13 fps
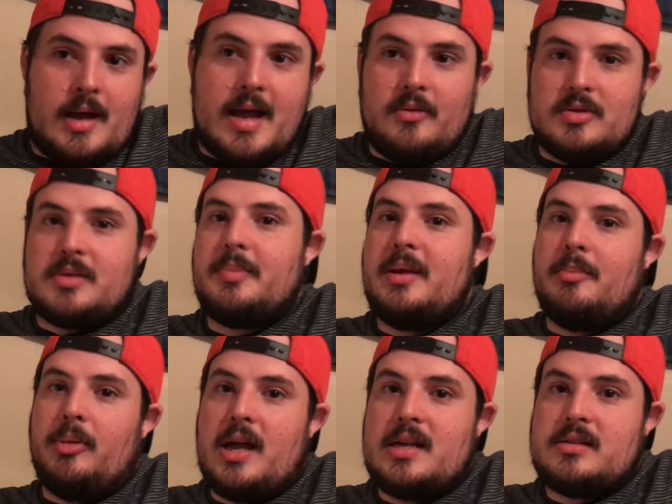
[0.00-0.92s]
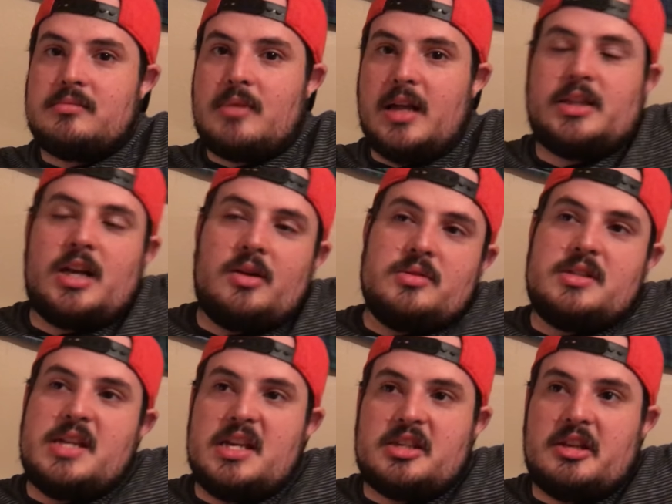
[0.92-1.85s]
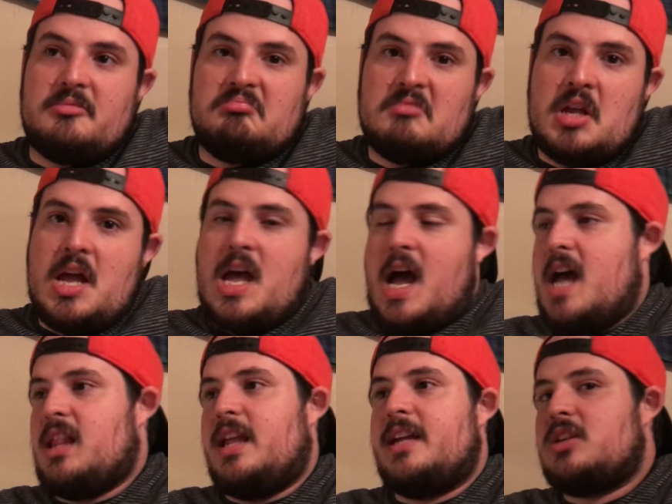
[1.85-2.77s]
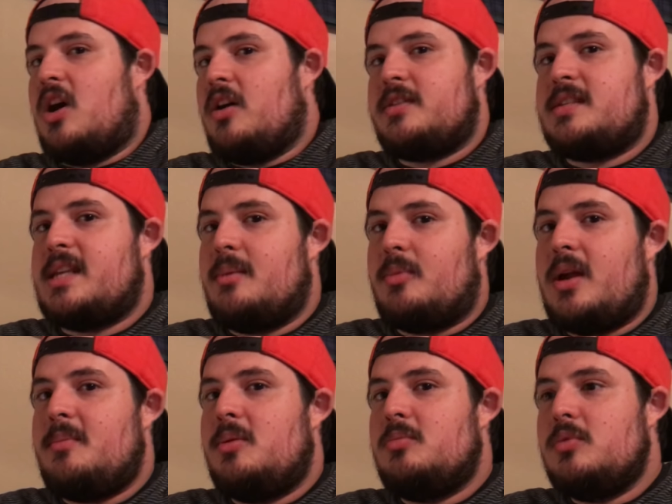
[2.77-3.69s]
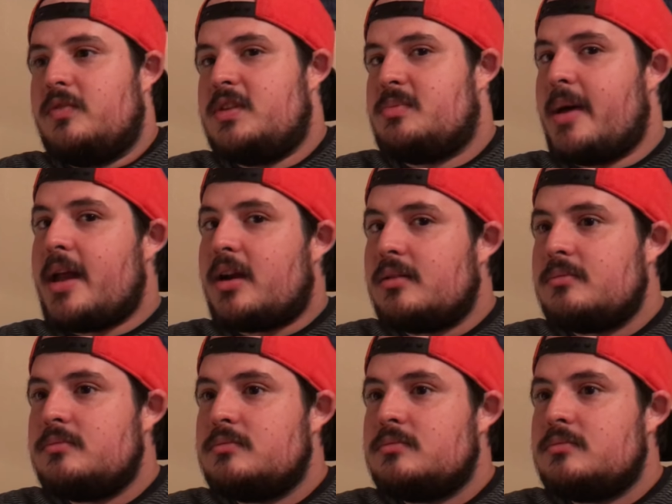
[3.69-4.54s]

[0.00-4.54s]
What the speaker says: It was a B+. I thought it was decent. I liked all the Sam Raimi movies better.